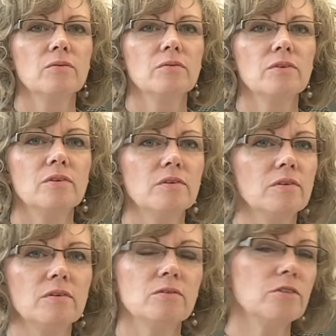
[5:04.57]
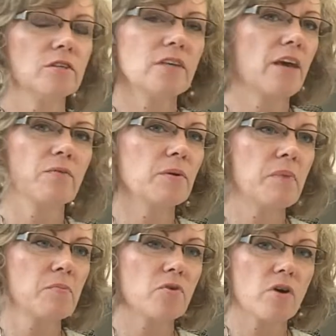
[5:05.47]
You you just can't
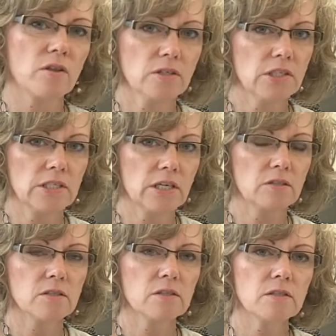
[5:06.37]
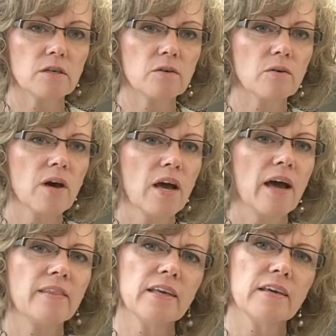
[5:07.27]
remember all the details. So
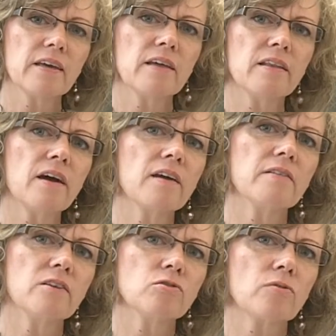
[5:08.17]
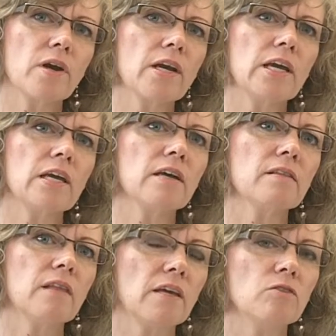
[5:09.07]
I think a lot of the training
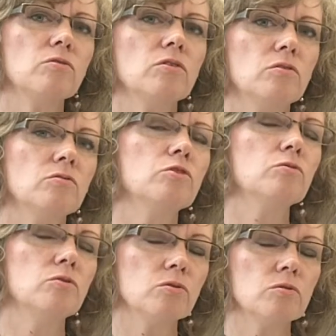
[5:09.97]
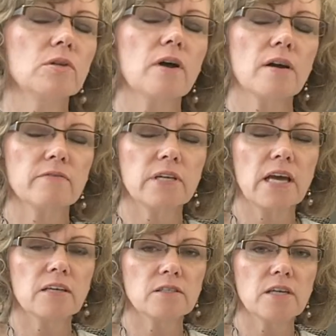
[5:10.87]
that you do a lot of it
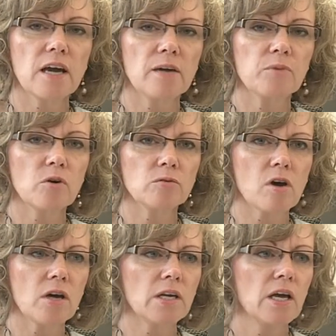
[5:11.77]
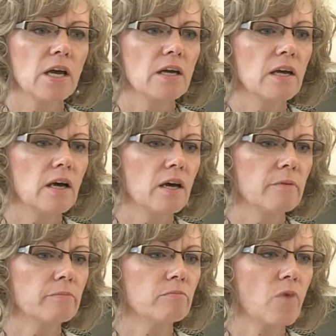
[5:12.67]
as time goes on.
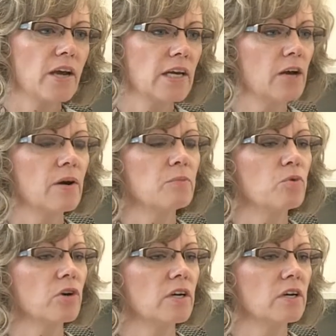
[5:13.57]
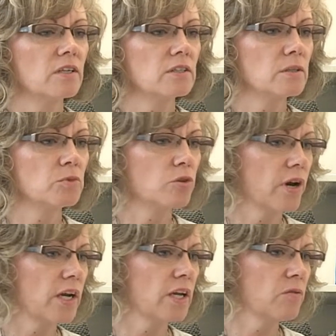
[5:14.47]
Right now I'm working on some
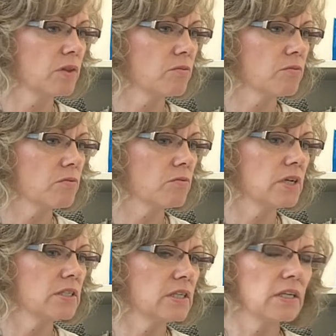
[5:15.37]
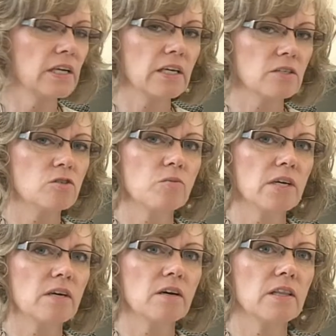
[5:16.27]
training with Risa next
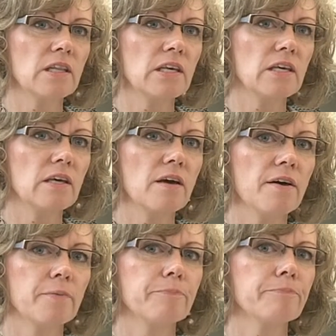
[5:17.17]
week on the